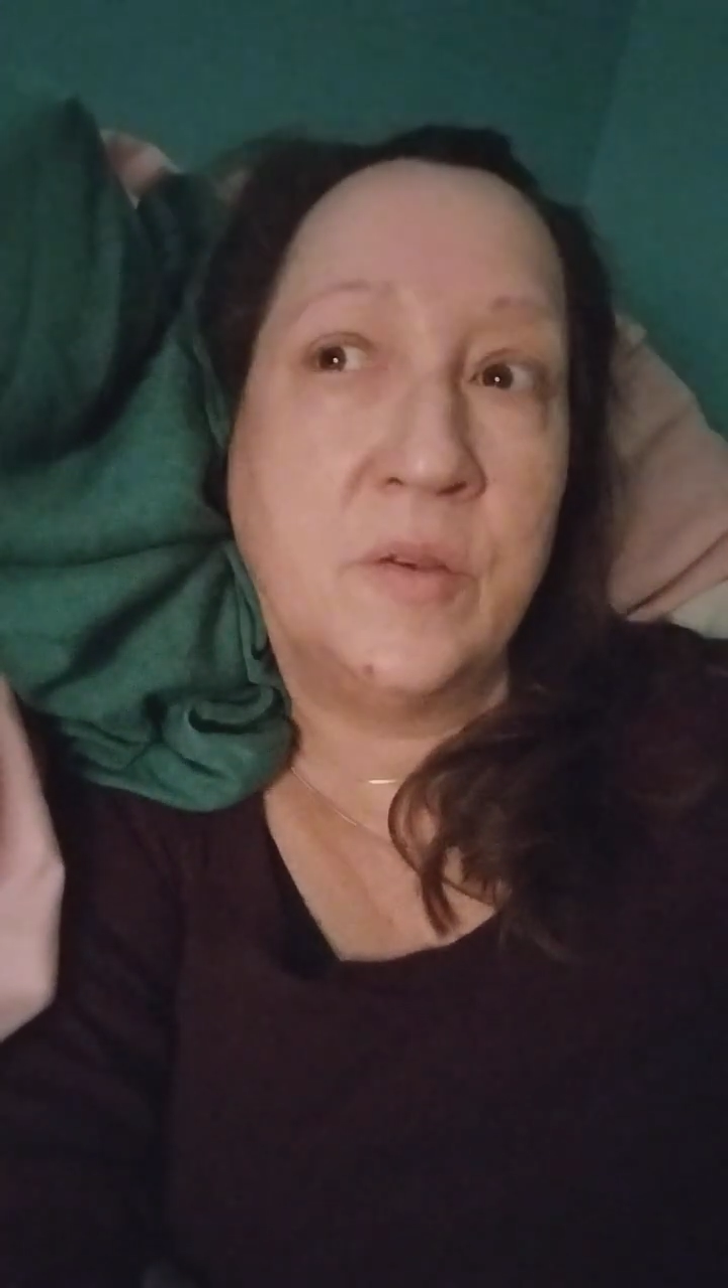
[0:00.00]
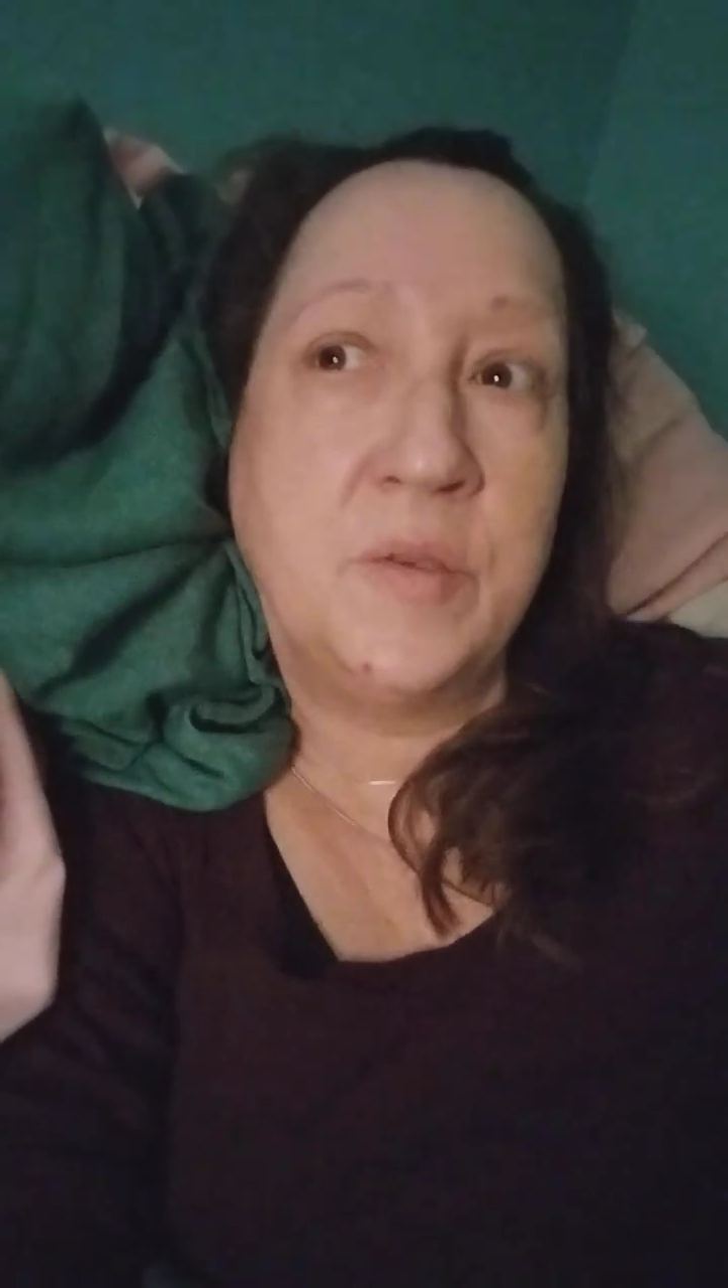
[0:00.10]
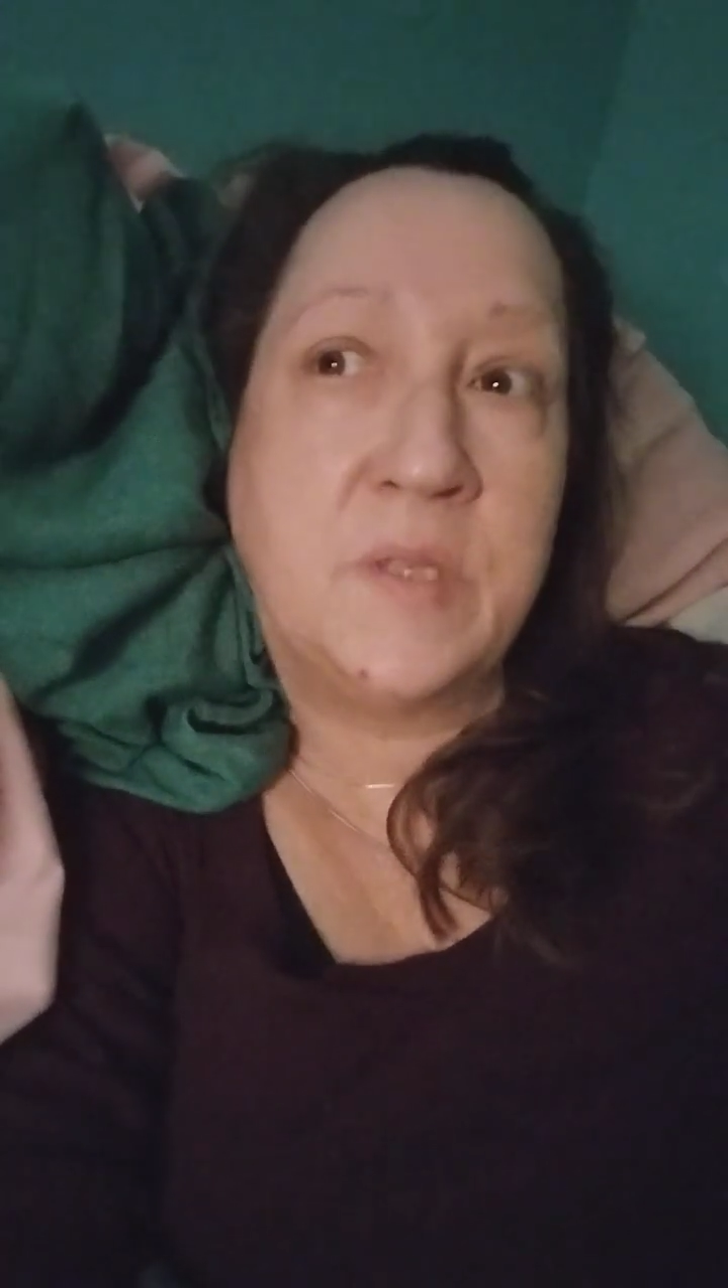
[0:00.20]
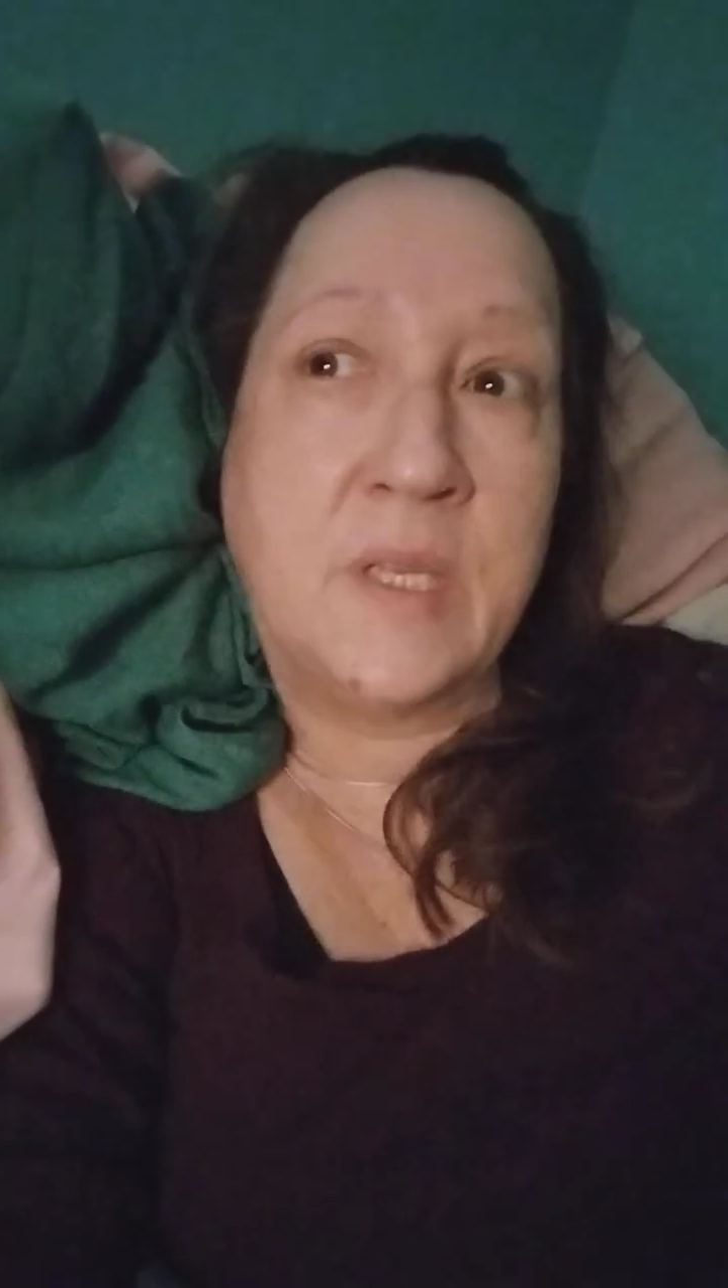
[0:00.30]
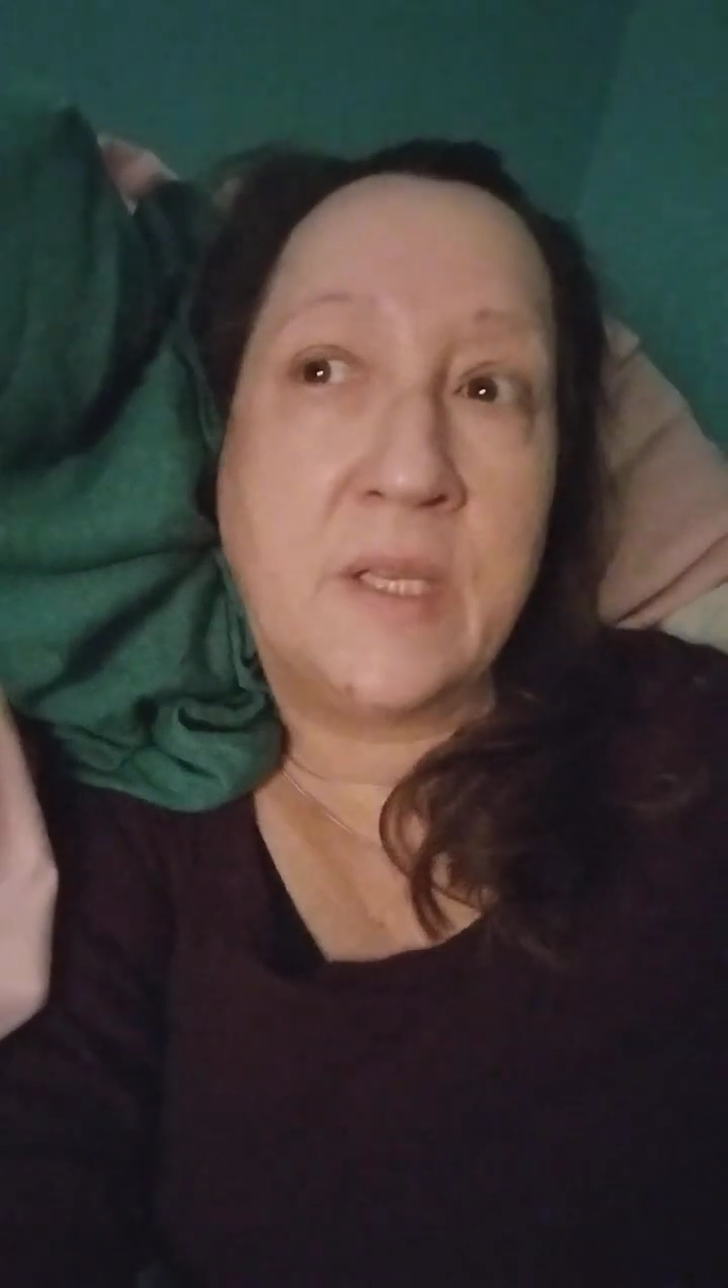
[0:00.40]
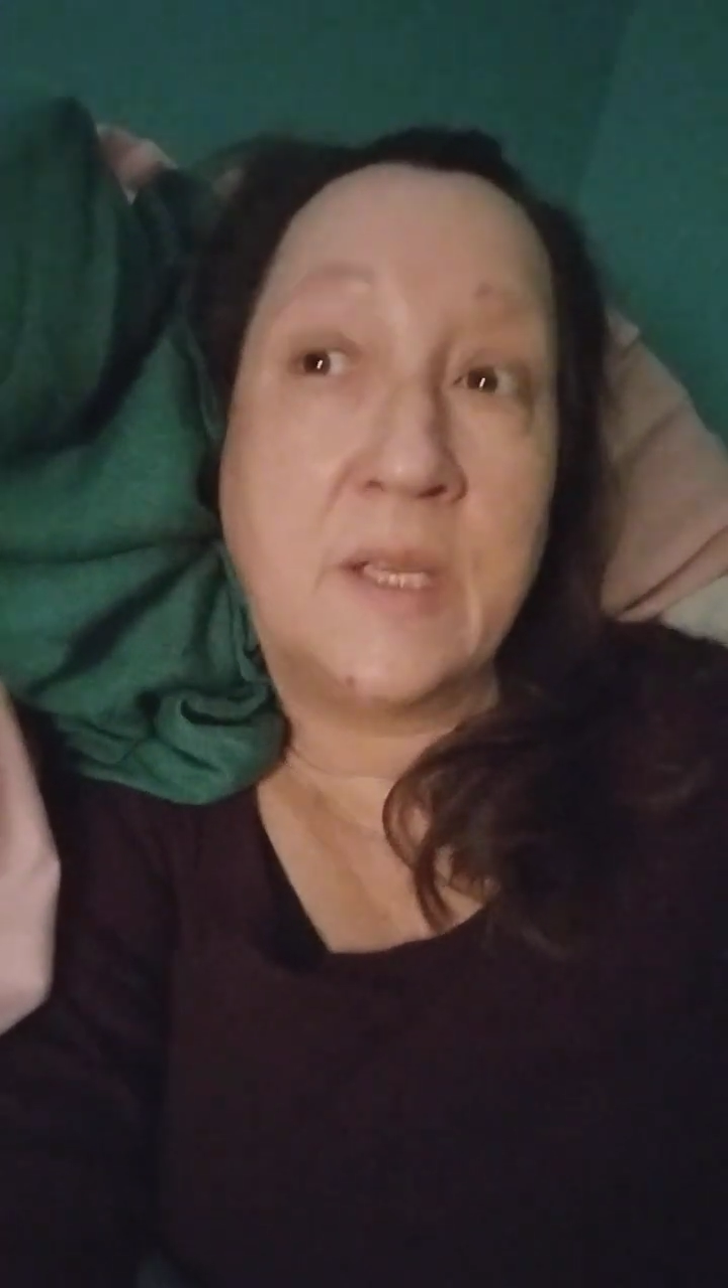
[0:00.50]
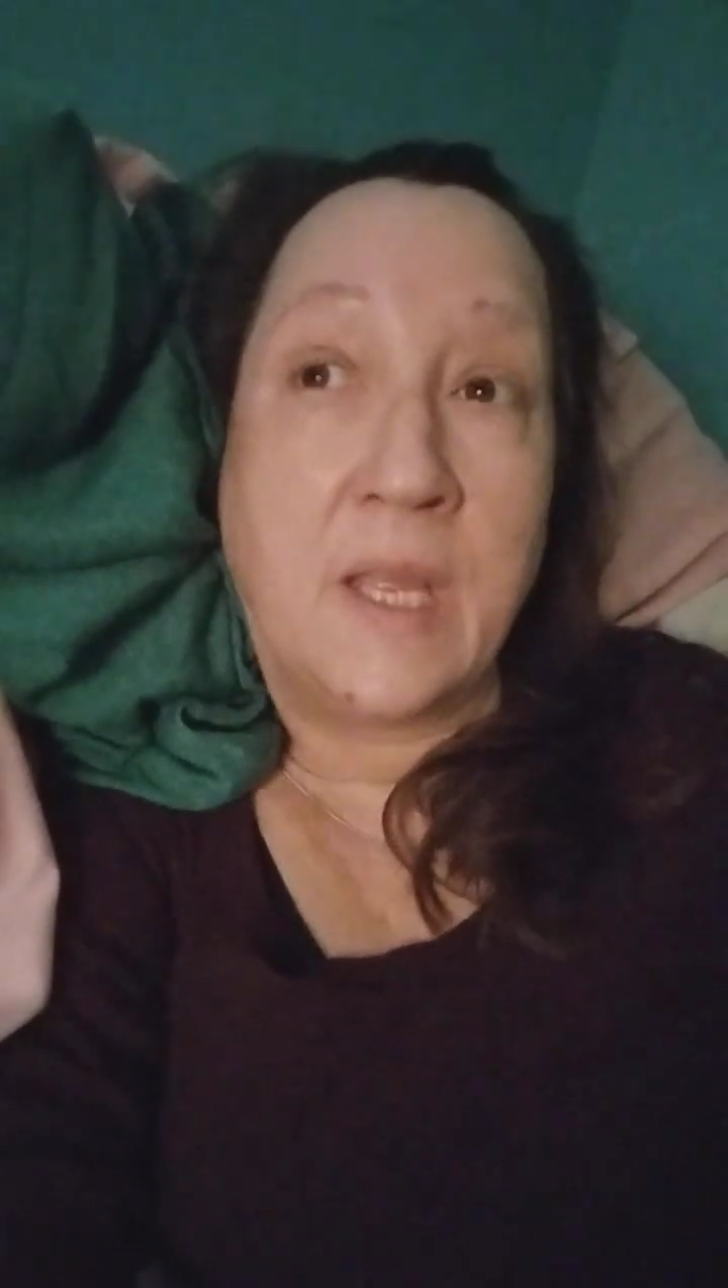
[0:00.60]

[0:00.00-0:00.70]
who did it